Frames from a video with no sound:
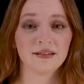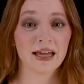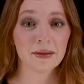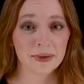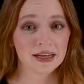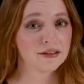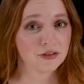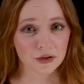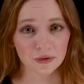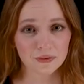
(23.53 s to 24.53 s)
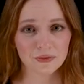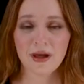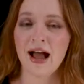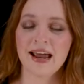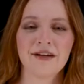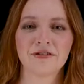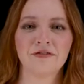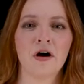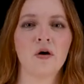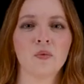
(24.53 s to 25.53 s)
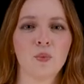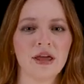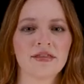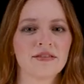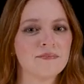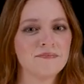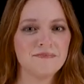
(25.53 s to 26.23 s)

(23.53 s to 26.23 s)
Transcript: Like many of you, I have a phone with